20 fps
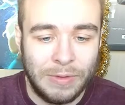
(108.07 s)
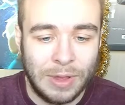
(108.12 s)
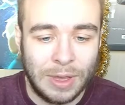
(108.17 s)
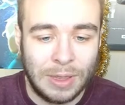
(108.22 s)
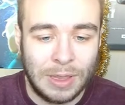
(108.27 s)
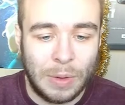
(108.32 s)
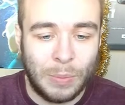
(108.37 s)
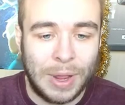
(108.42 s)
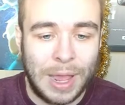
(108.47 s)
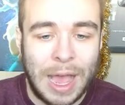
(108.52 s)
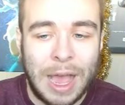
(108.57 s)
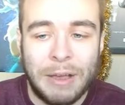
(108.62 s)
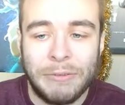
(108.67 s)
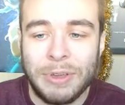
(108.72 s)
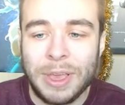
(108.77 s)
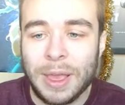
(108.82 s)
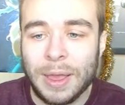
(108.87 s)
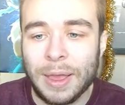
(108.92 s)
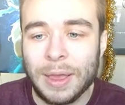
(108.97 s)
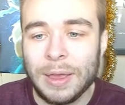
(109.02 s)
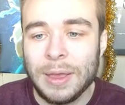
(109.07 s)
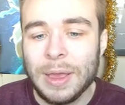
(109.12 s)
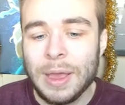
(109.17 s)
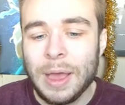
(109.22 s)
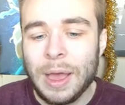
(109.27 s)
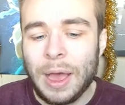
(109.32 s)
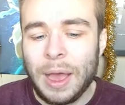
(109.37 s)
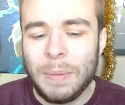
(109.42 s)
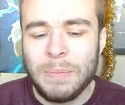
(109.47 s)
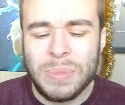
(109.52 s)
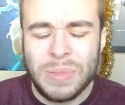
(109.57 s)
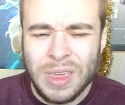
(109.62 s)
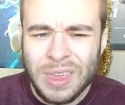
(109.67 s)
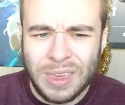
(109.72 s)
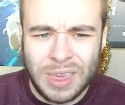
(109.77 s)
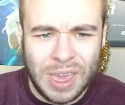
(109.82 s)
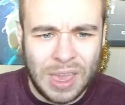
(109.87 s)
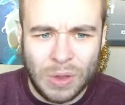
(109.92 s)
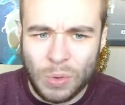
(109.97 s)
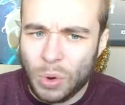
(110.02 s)
And then we have here, I'm
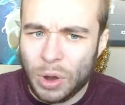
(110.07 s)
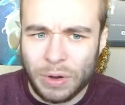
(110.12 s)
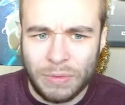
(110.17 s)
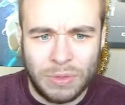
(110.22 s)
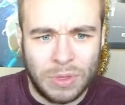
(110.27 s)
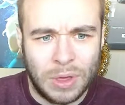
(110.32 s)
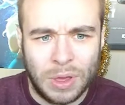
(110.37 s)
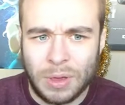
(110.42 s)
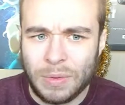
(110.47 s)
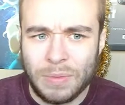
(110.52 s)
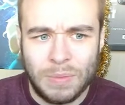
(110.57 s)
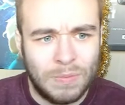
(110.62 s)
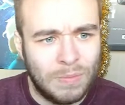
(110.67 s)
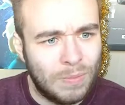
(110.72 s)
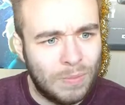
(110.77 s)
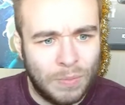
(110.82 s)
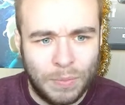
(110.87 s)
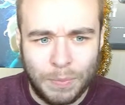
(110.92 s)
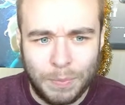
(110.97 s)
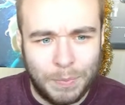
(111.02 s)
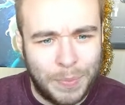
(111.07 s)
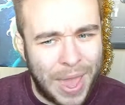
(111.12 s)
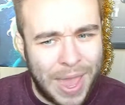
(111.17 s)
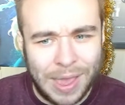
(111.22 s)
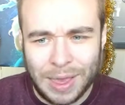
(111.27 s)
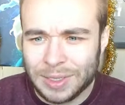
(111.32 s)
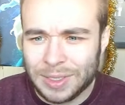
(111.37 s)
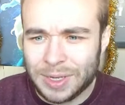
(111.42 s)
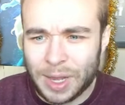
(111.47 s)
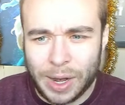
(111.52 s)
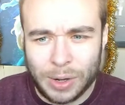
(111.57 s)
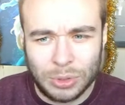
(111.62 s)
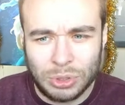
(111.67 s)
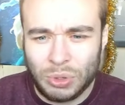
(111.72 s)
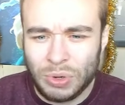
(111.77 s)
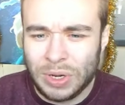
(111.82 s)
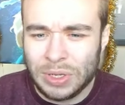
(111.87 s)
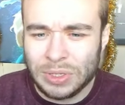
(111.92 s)
thinking one of the beta title screens